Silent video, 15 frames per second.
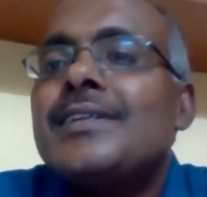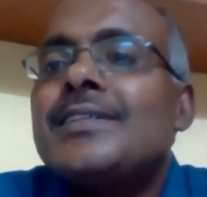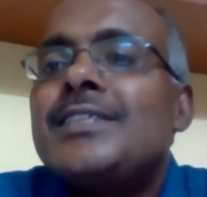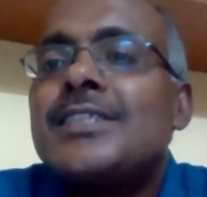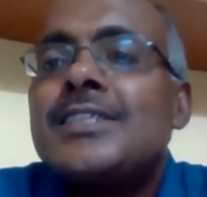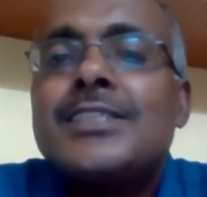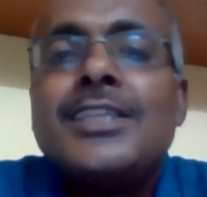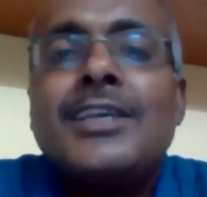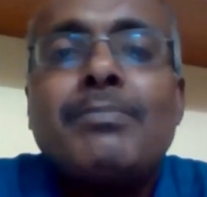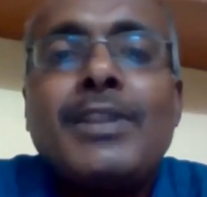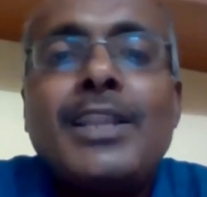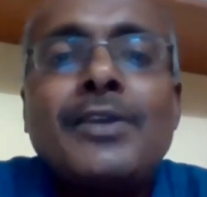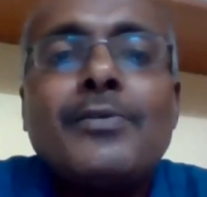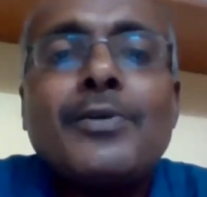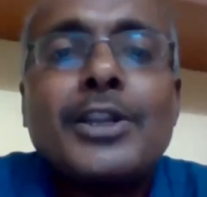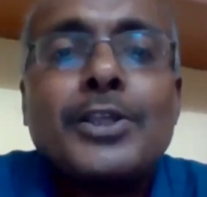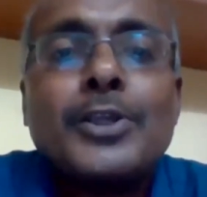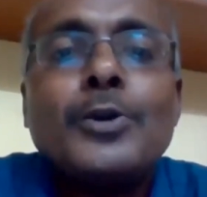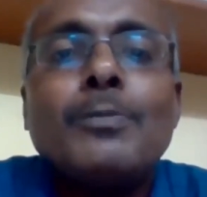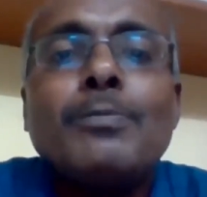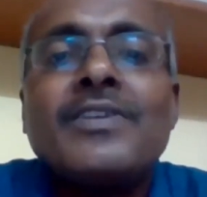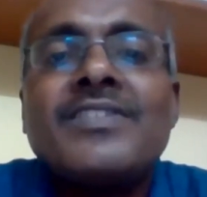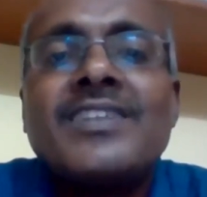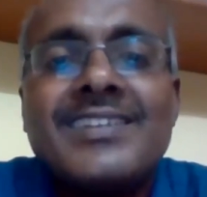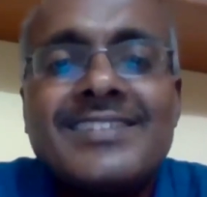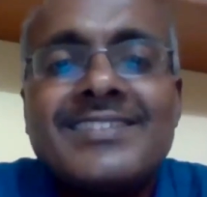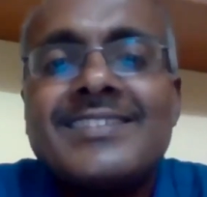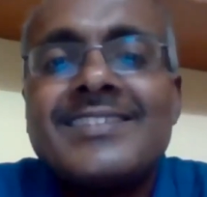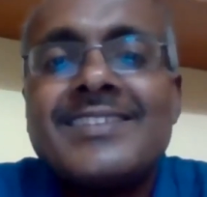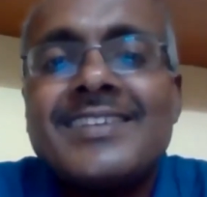Just they believe on cube
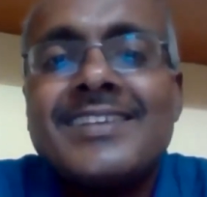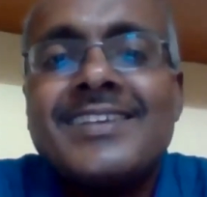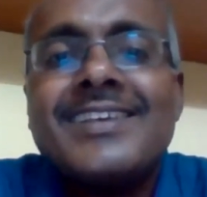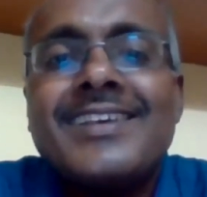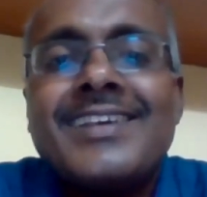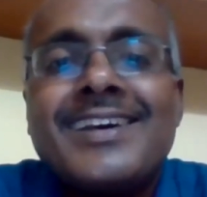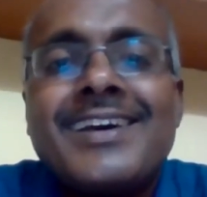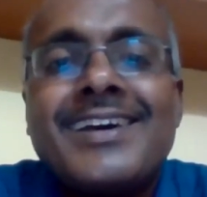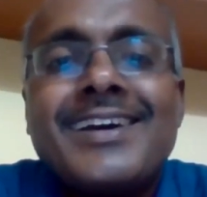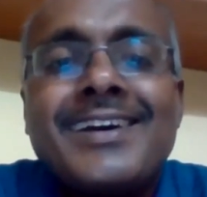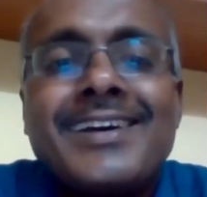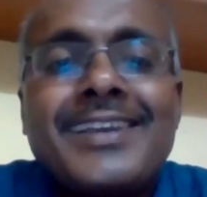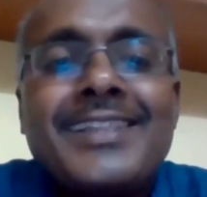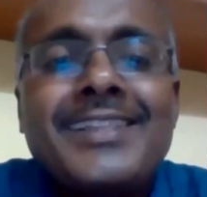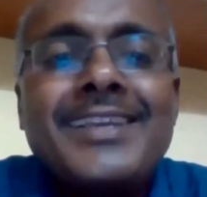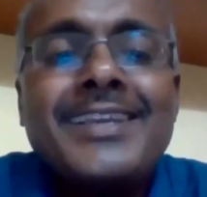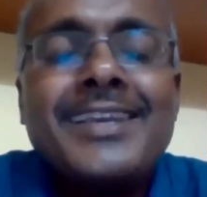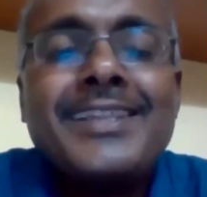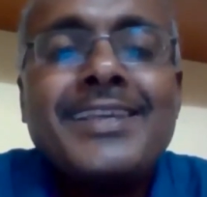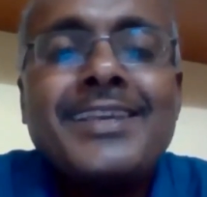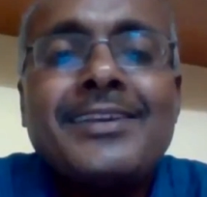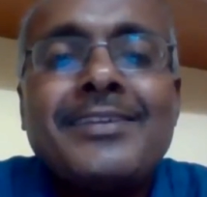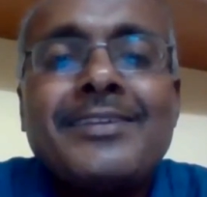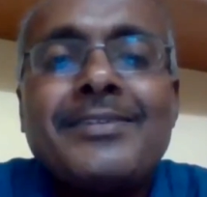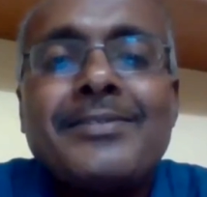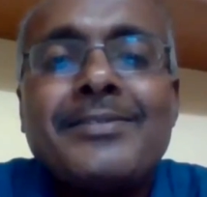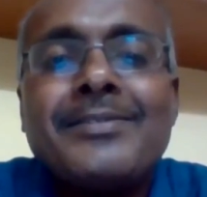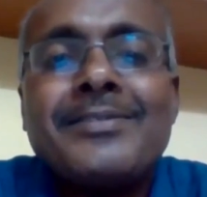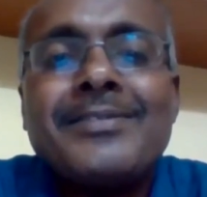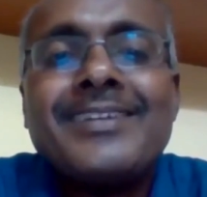results. Any
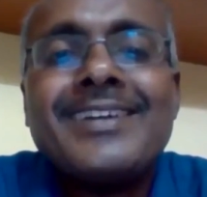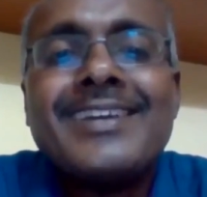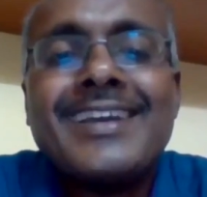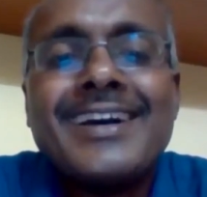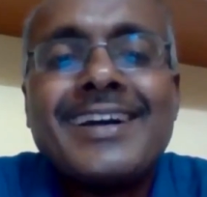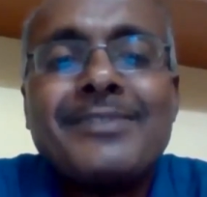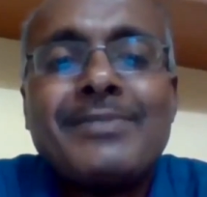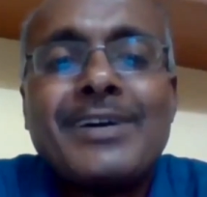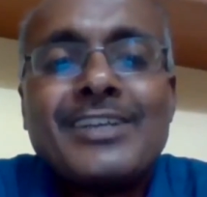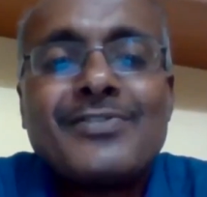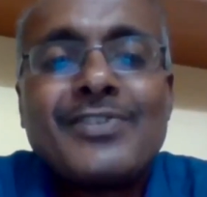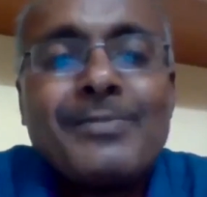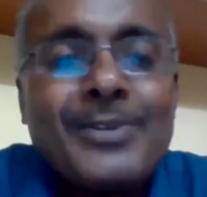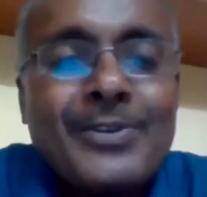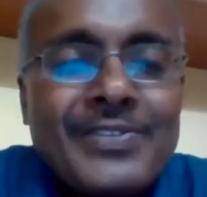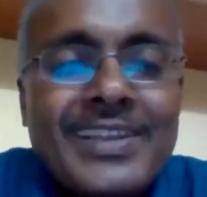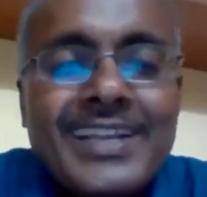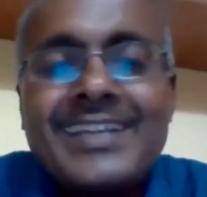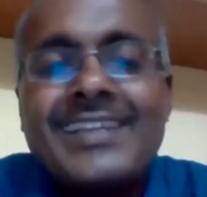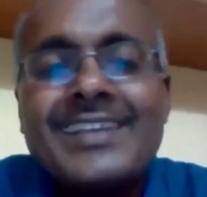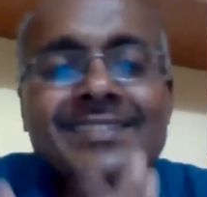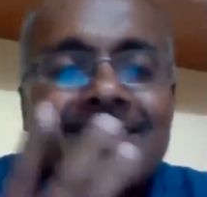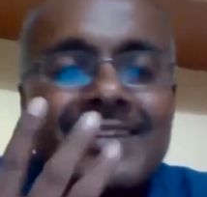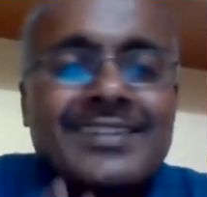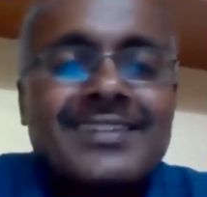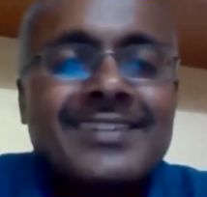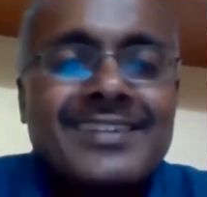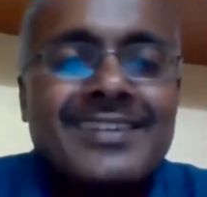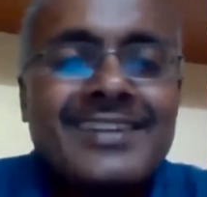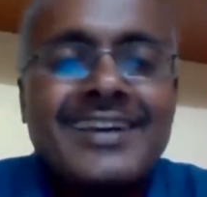remarks from your side? Yes, sir.
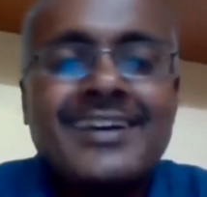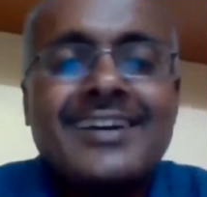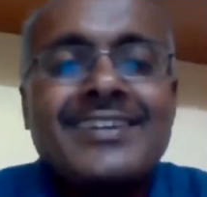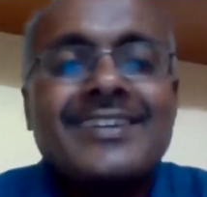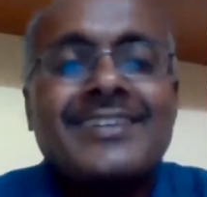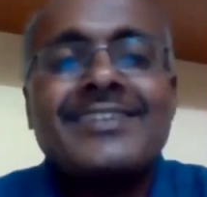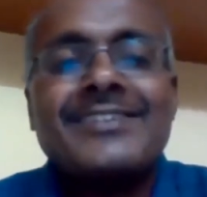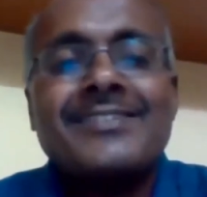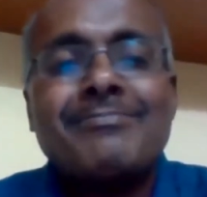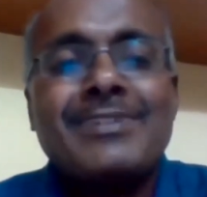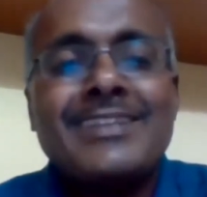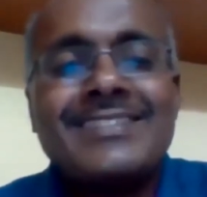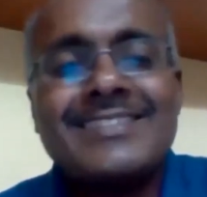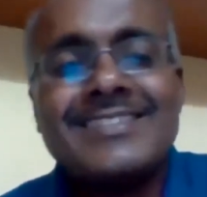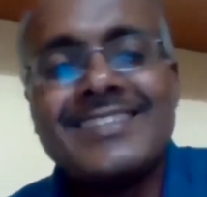Yeah, please.